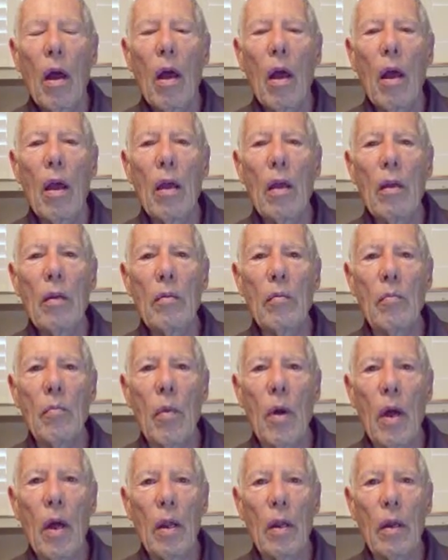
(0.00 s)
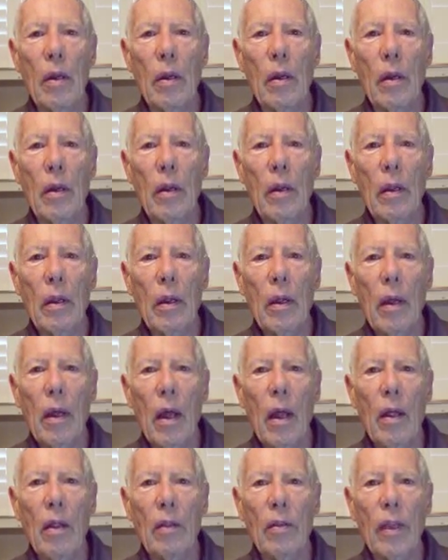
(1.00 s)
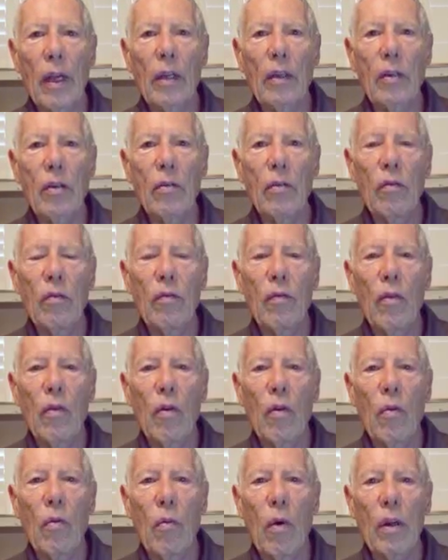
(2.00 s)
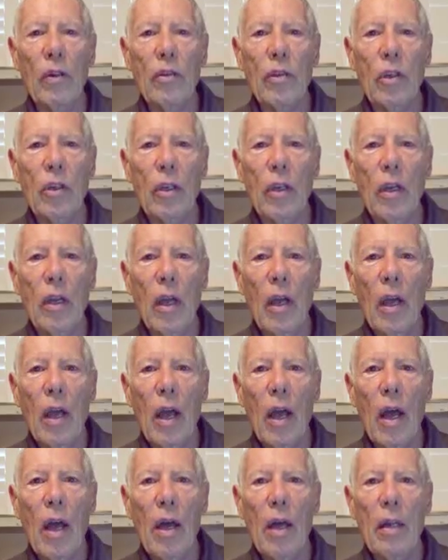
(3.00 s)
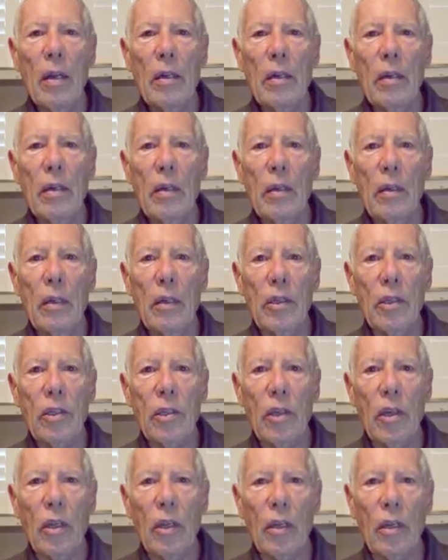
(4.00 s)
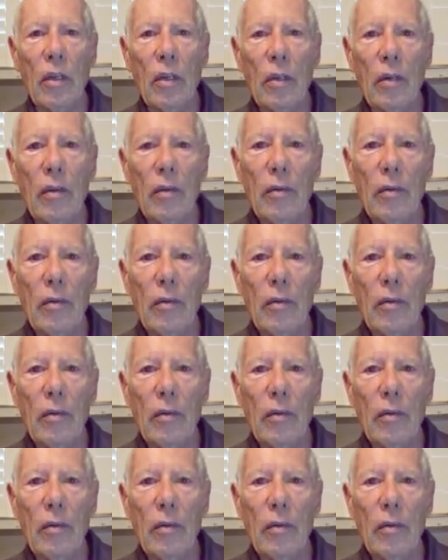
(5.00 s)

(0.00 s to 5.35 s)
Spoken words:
Amen. And thank you for watching and listening.